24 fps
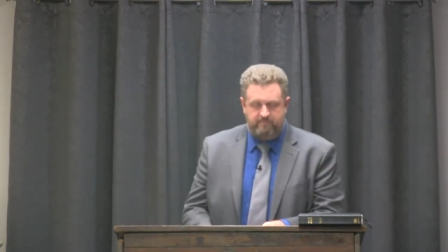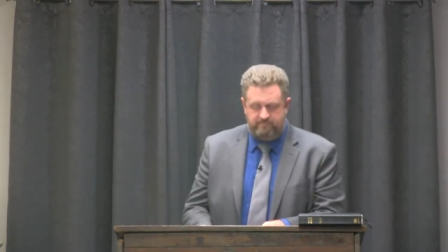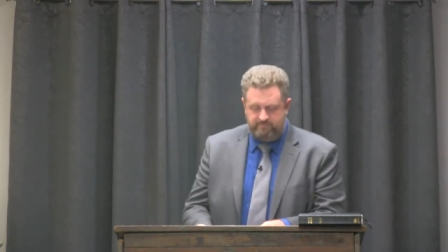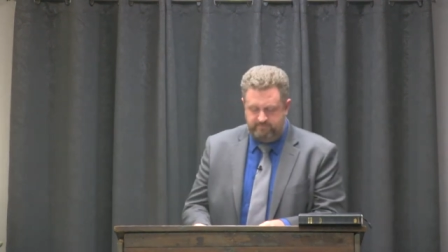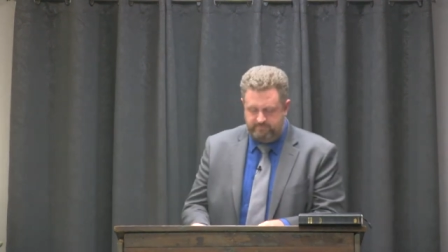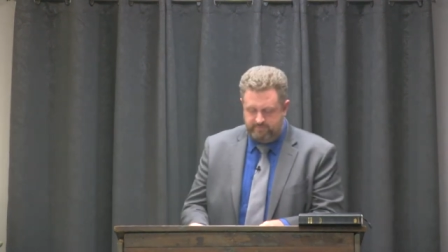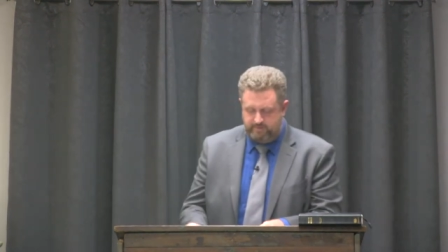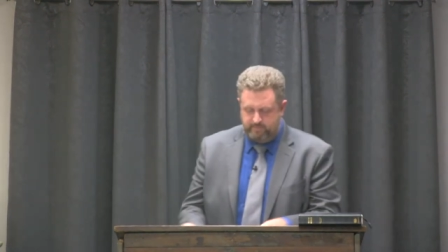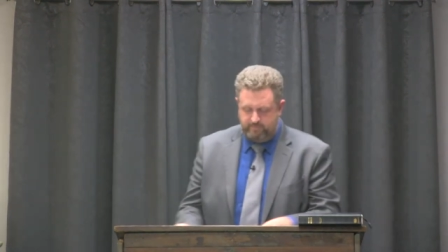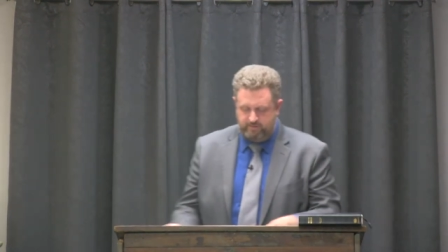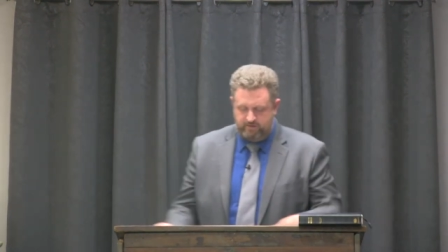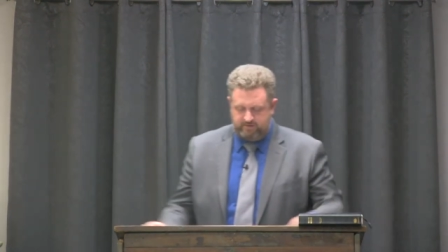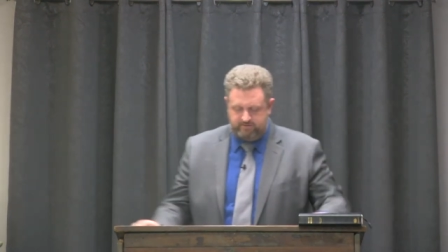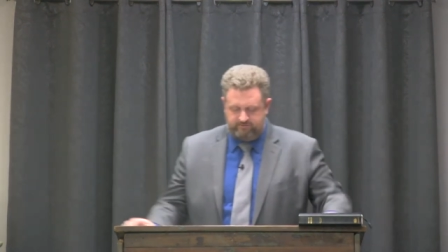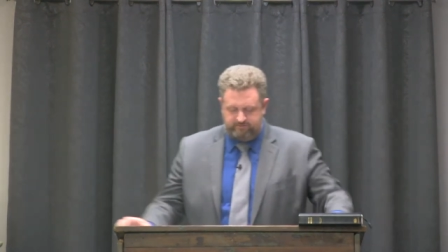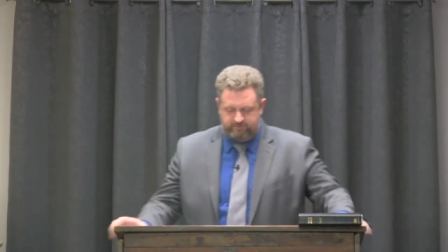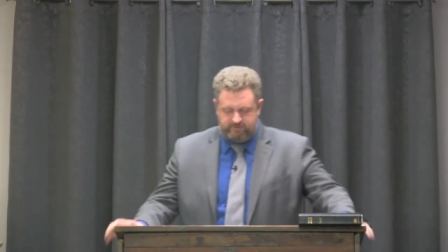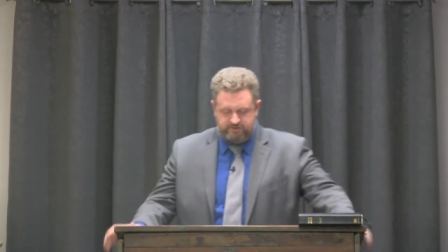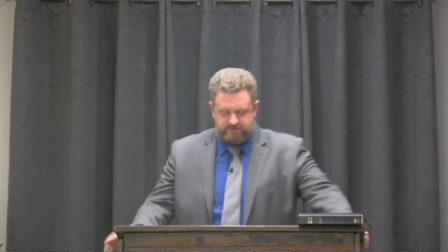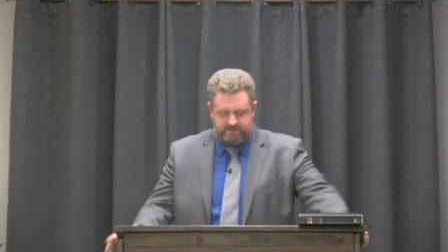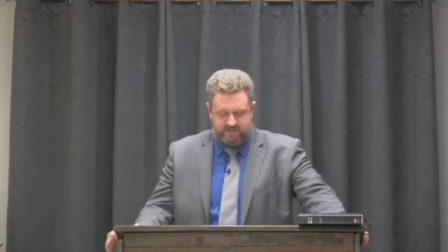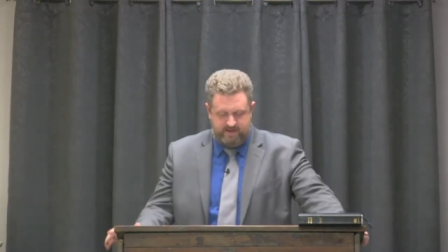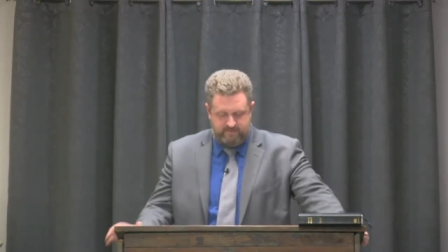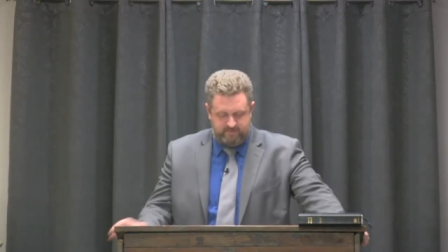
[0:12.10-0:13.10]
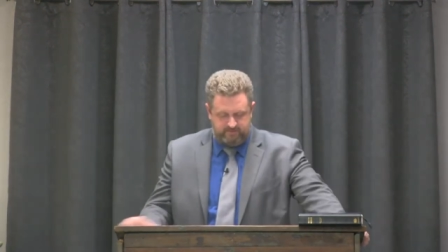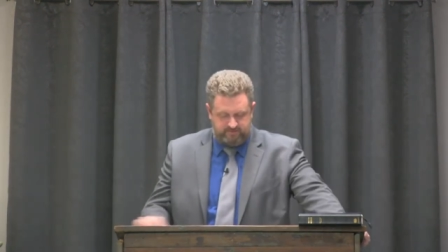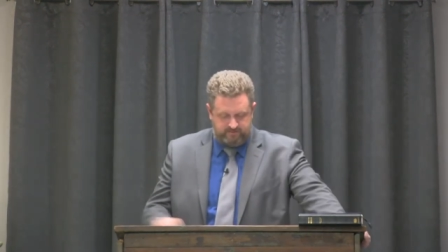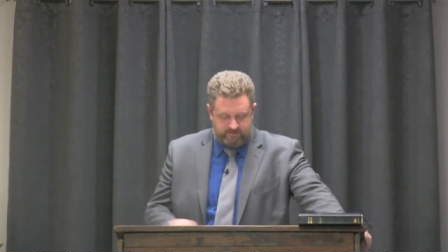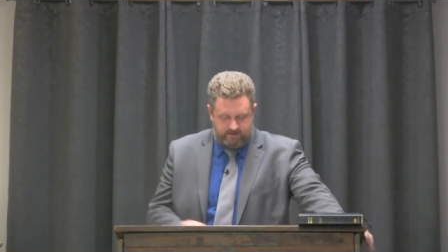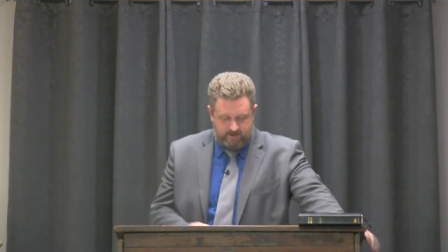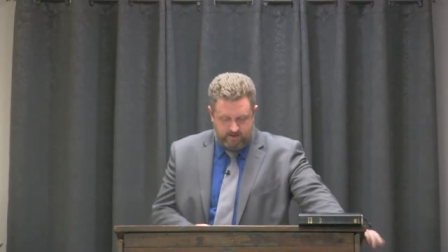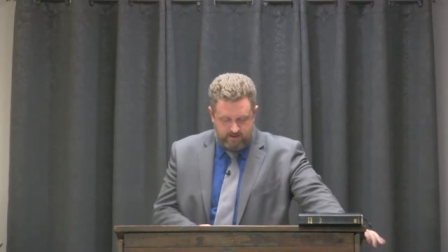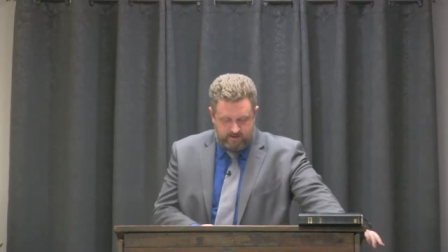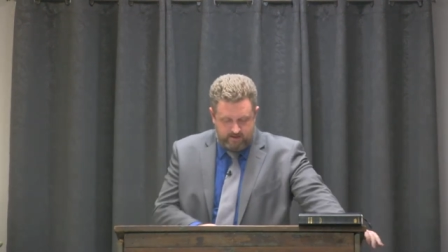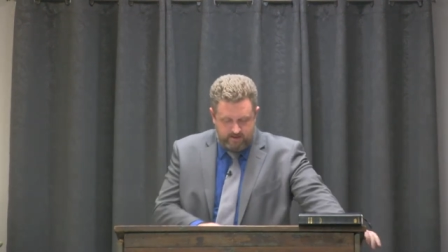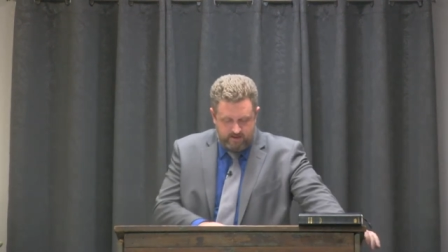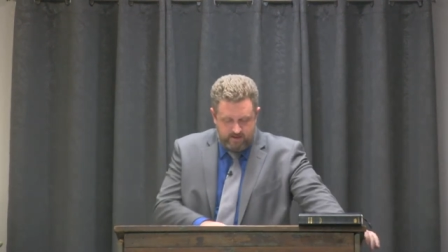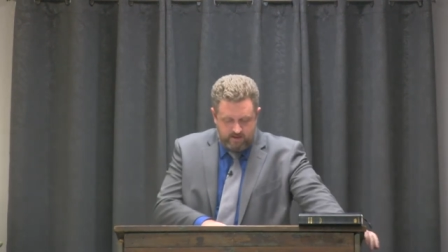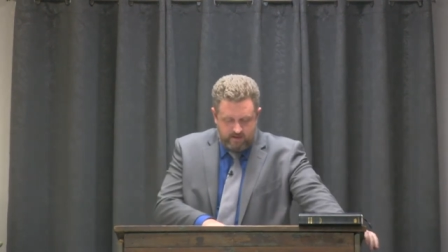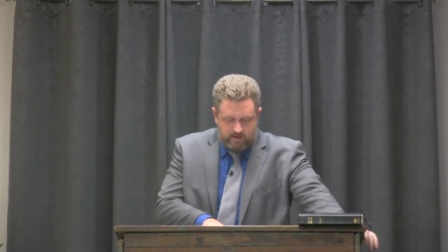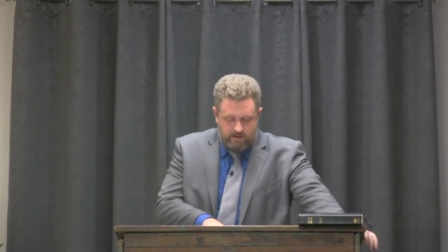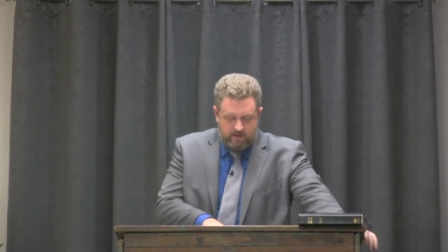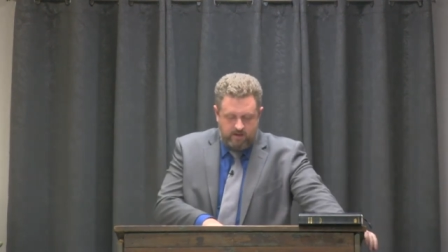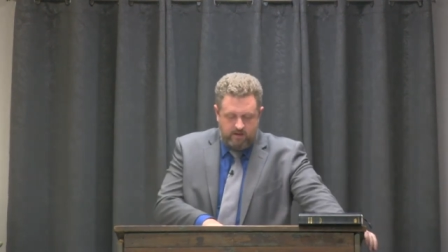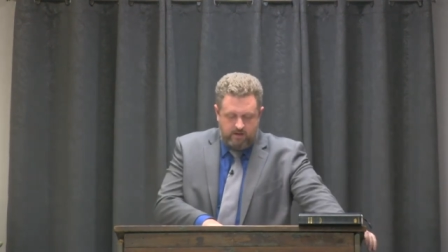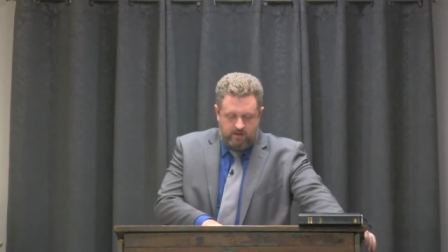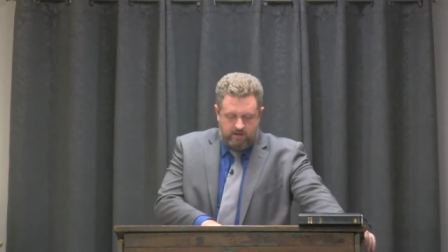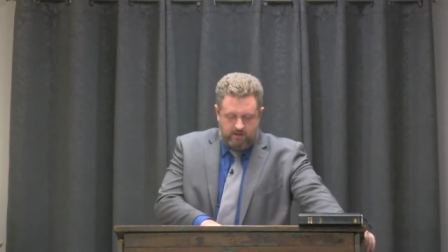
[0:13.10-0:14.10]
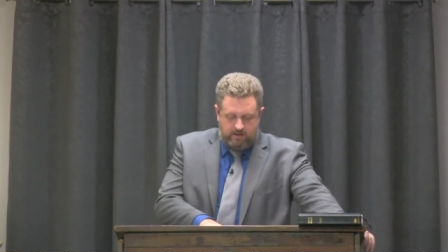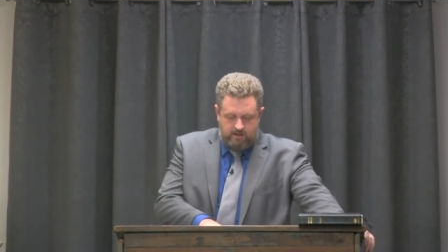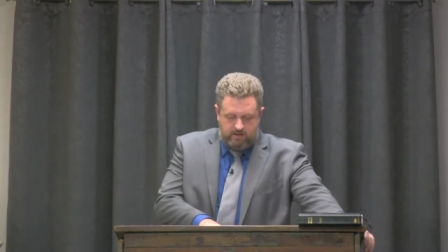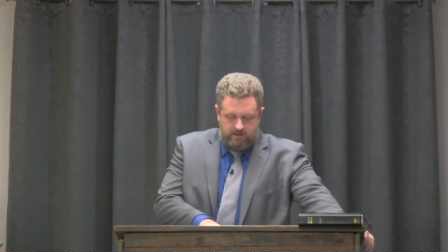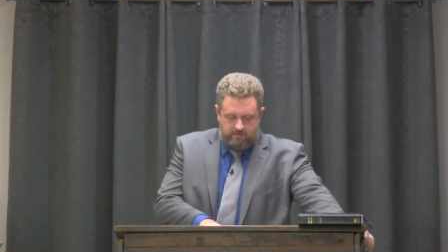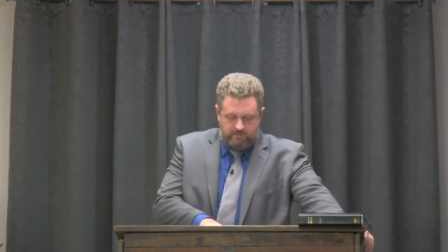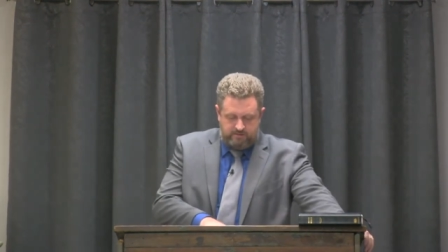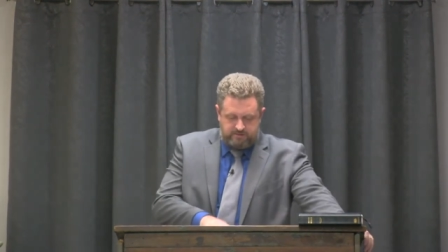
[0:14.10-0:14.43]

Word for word: the book of 1 Samuel tonight, and